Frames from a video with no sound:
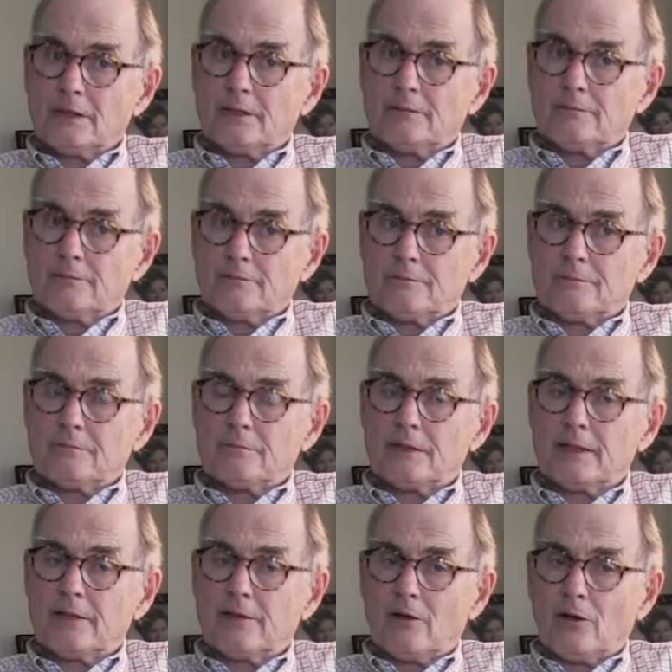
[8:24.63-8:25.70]
Yeah,
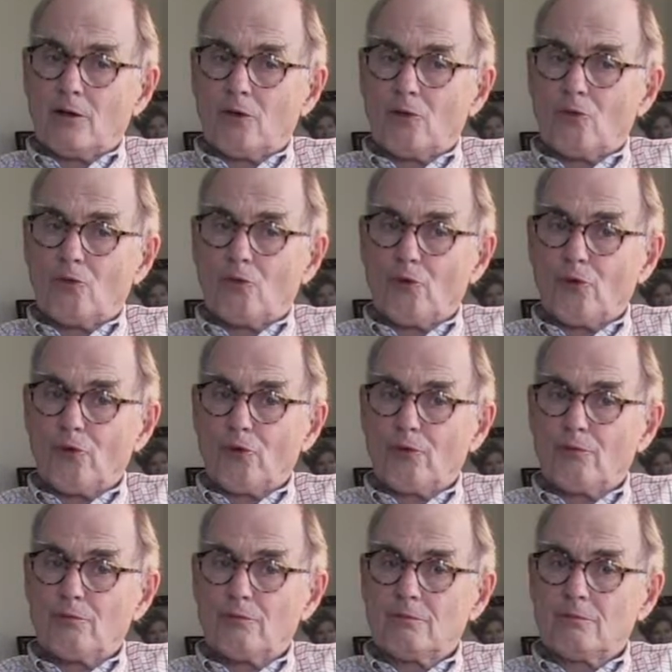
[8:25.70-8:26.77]
and all were
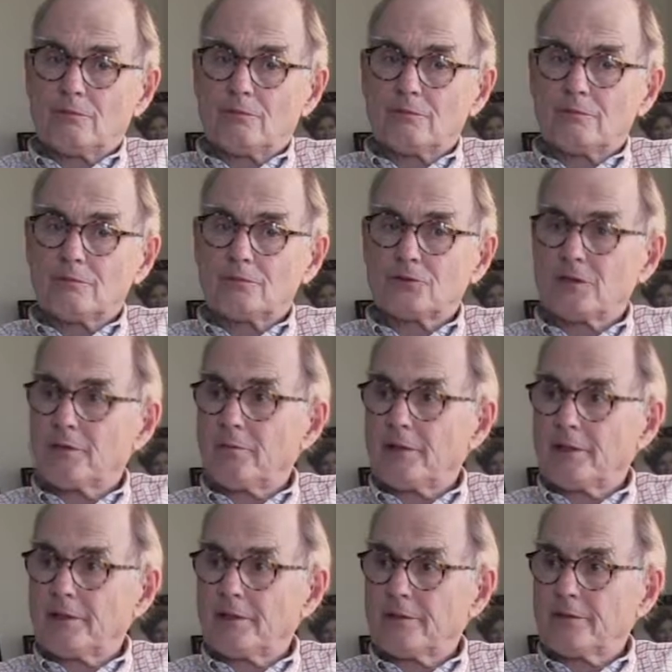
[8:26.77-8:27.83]

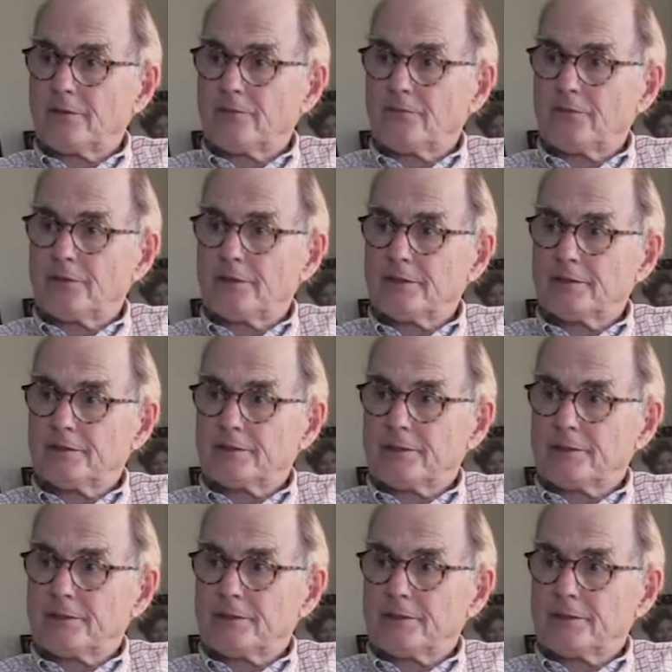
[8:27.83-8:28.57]
seemingly good friends.